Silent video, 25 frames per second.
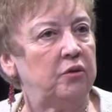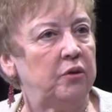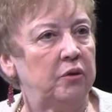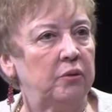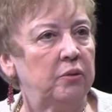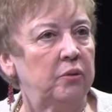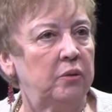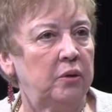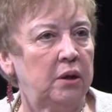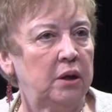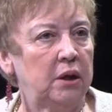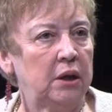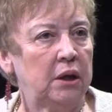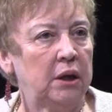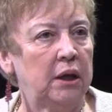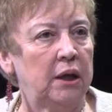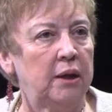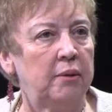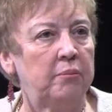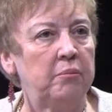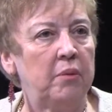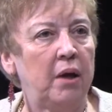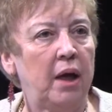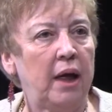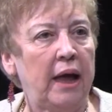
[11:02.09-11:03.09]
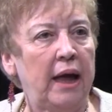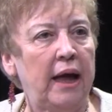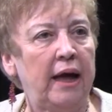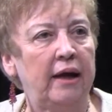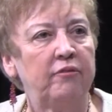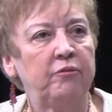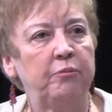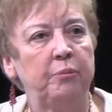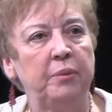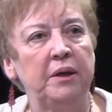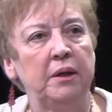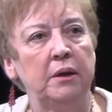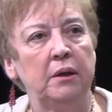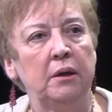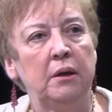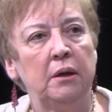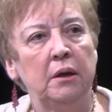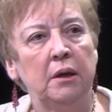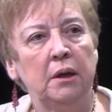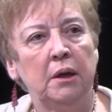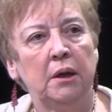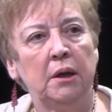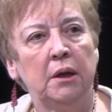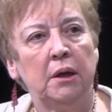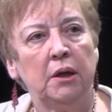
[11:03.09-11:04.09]
to have been
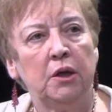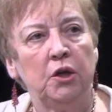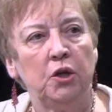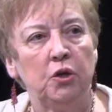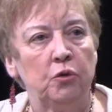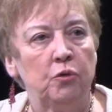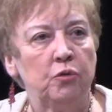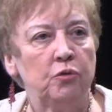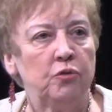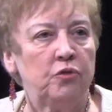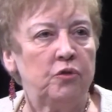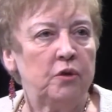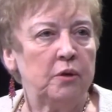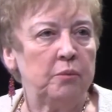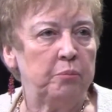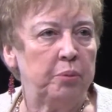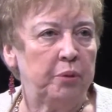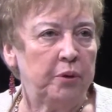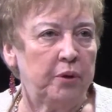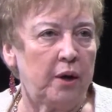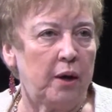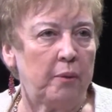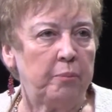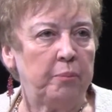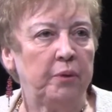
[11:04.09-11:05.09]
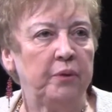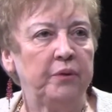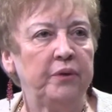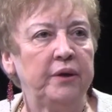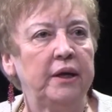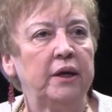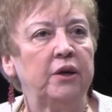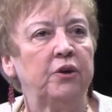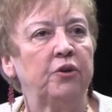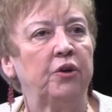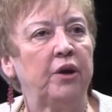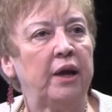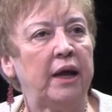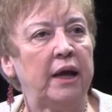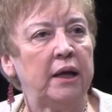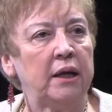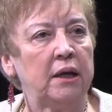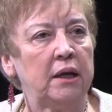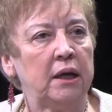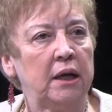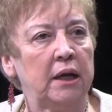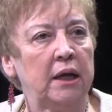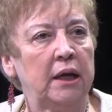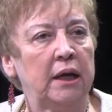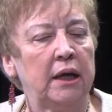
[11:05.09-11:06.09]
used and put up on the
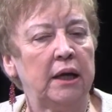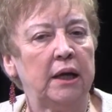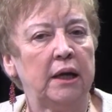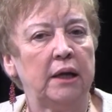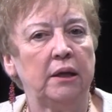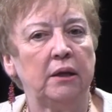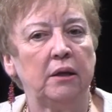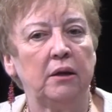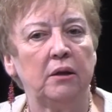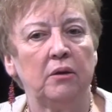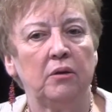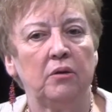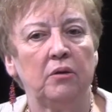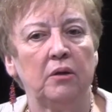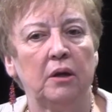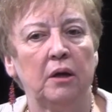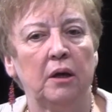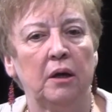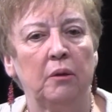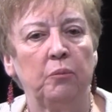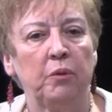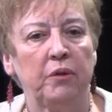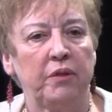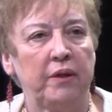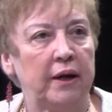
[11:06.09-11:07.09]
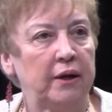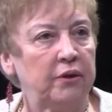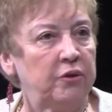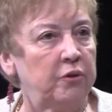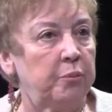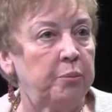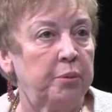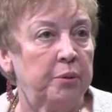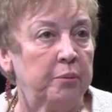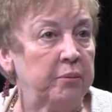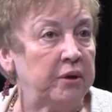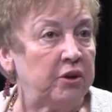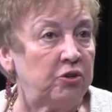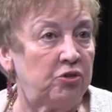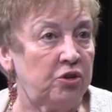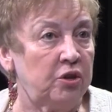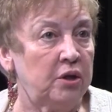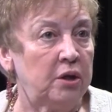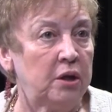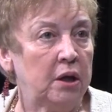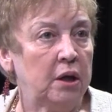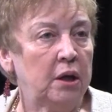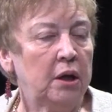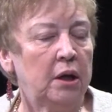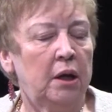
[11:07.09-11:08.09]
internet and without the
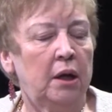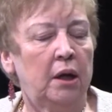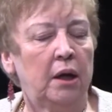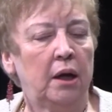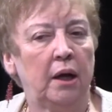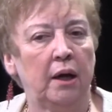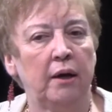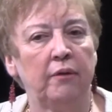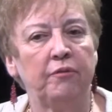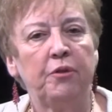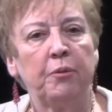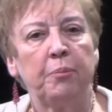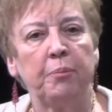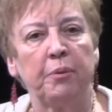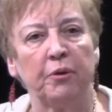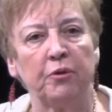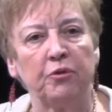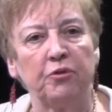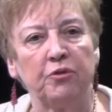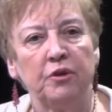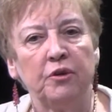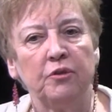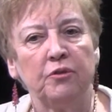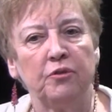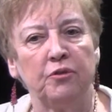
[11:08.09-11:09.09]
permission of the person.